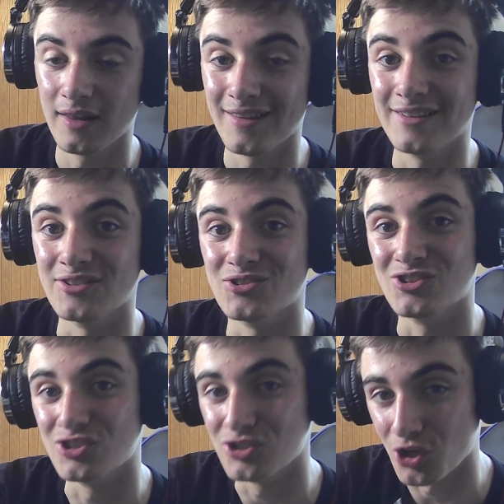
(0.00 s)
It is
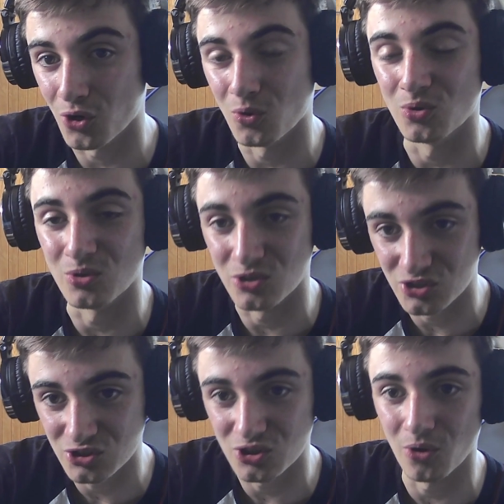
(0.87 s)
so,
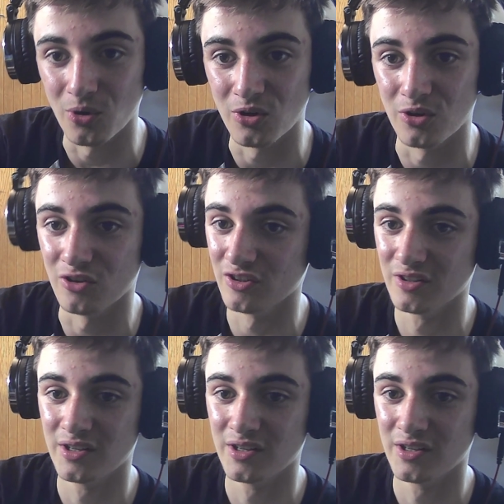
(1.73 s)
so good.